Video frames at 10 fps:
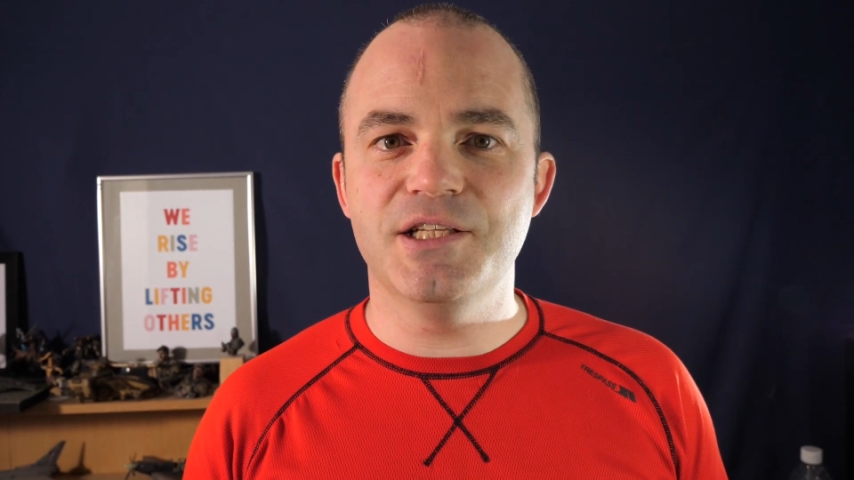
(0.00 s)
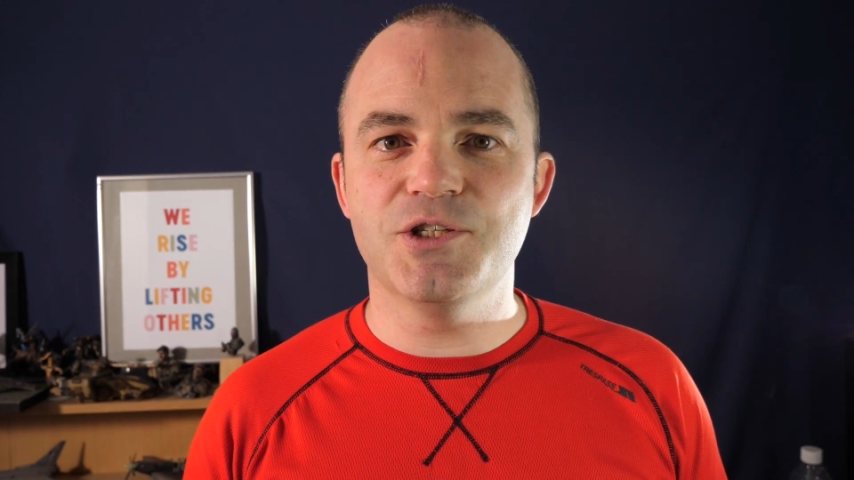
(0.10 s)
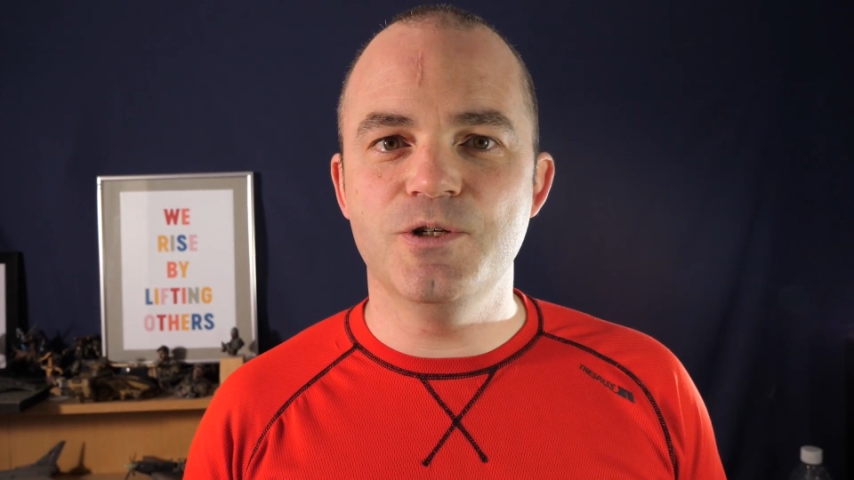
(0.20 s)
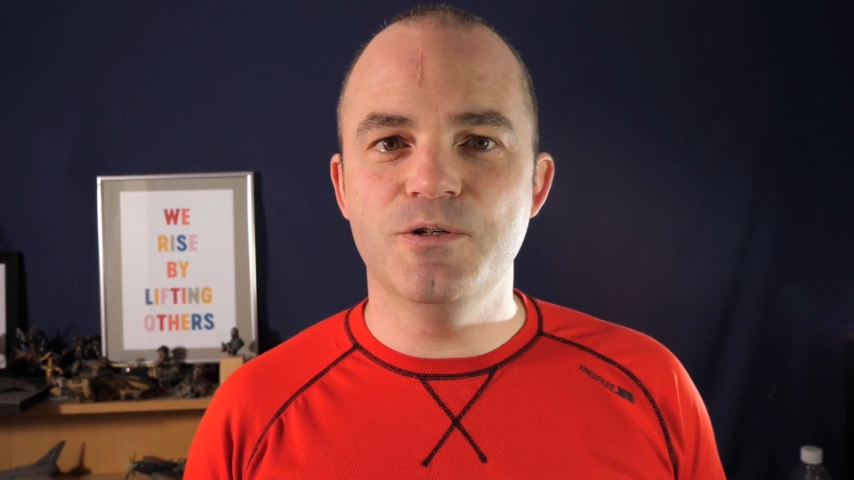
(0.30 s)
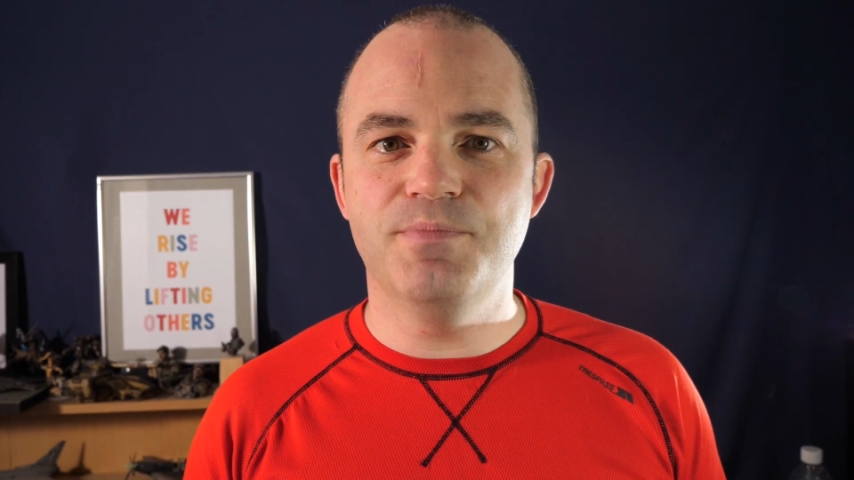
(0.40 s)

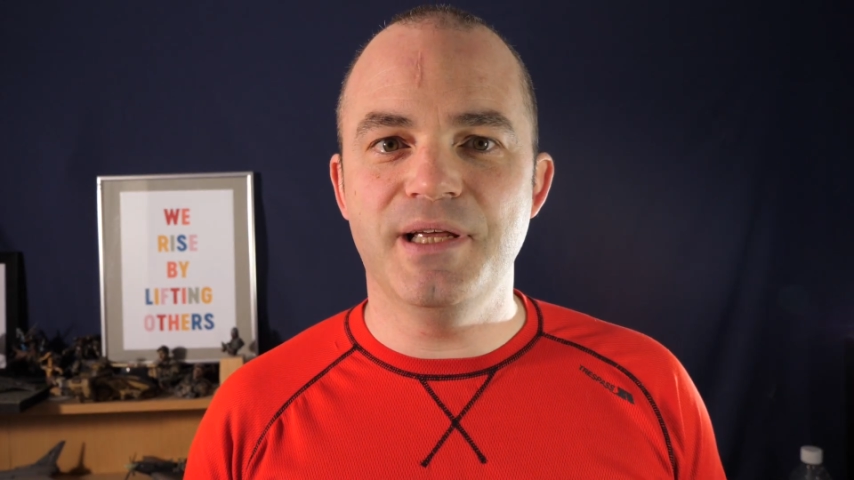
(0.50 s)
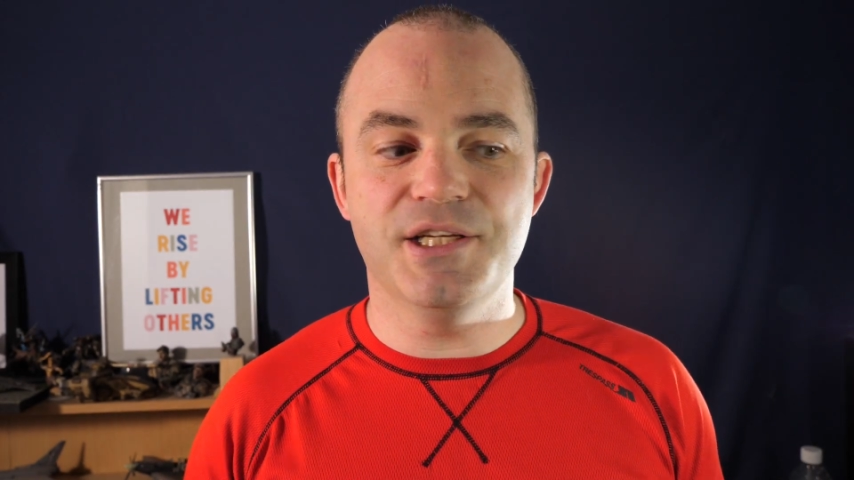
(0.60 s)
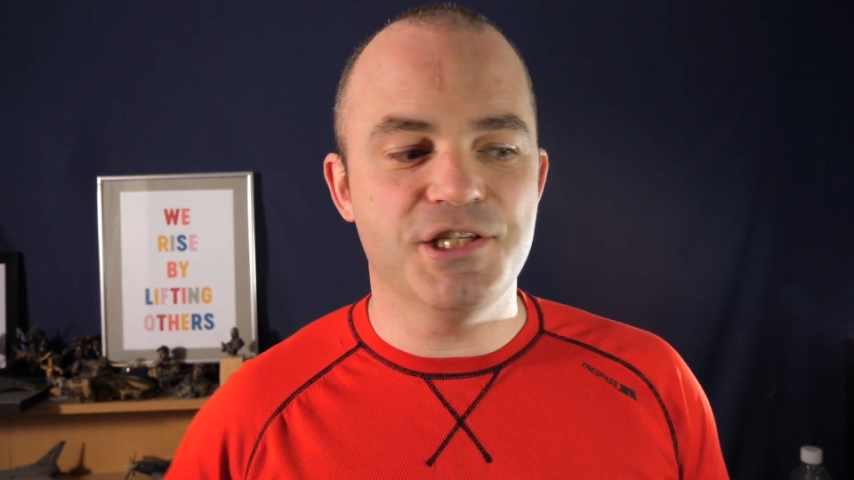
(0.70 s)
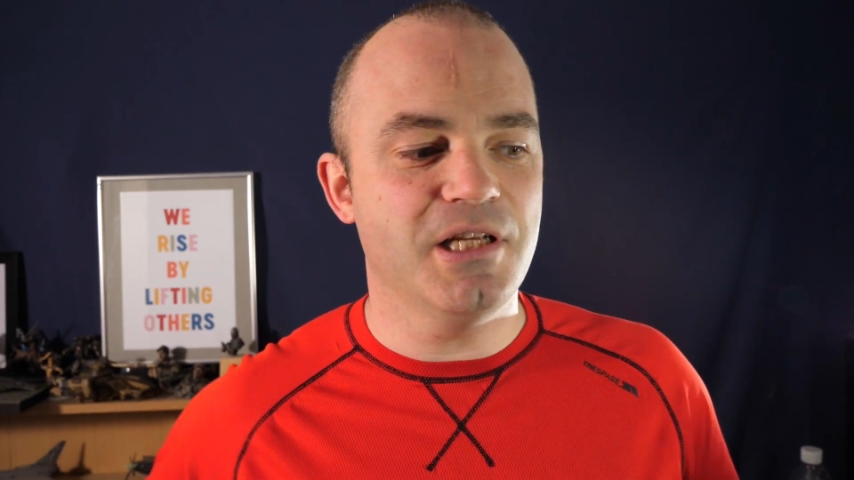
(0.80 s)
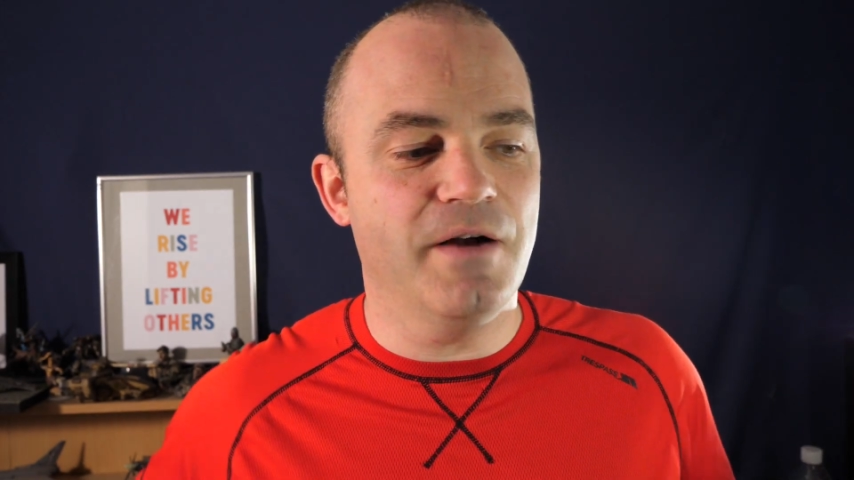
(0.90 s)
to be
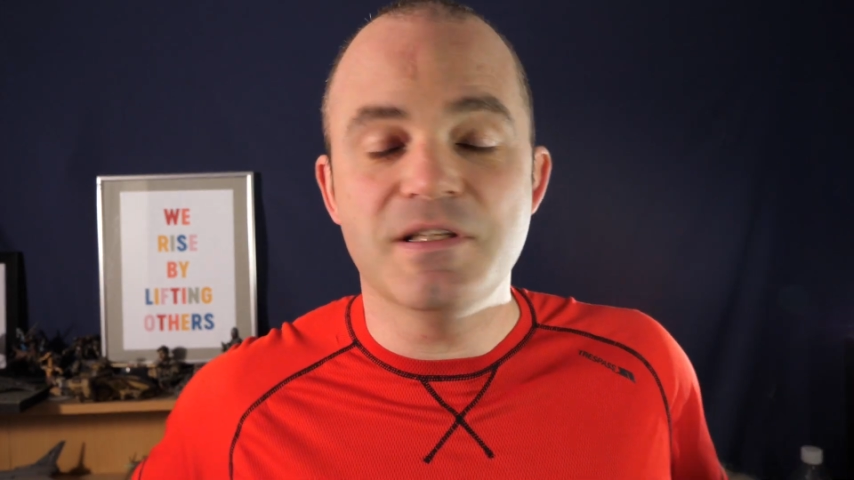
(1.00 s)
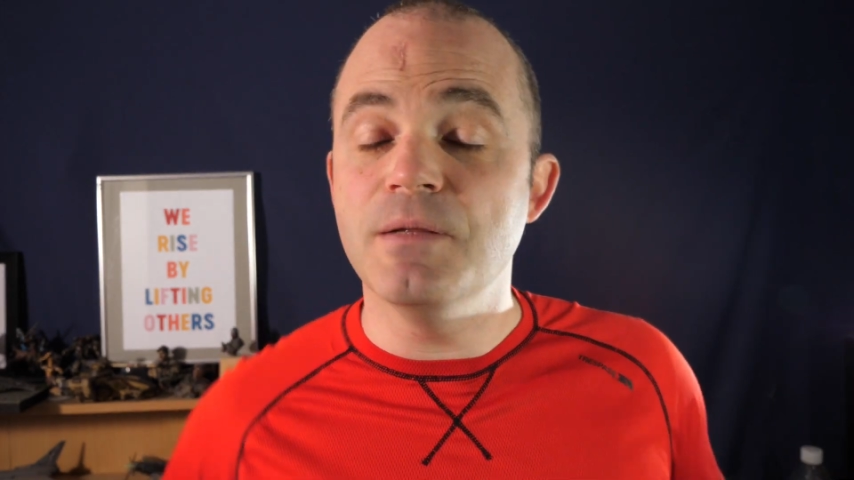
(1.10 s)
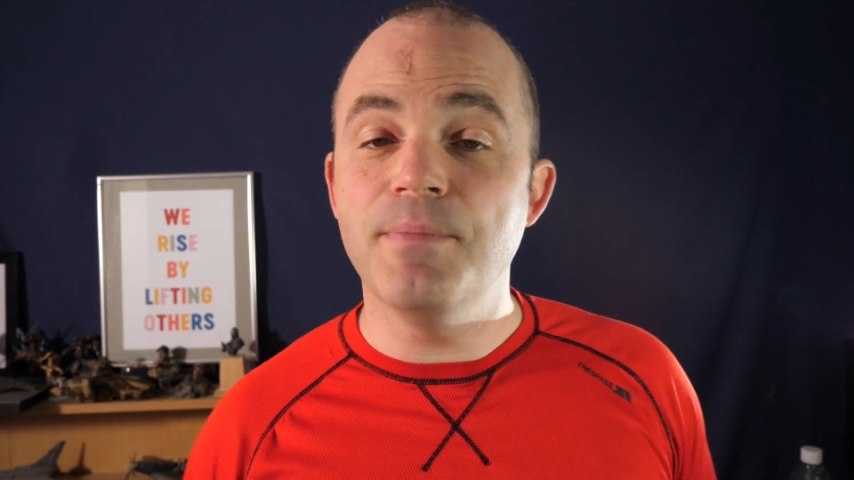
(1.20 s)
stuffed in the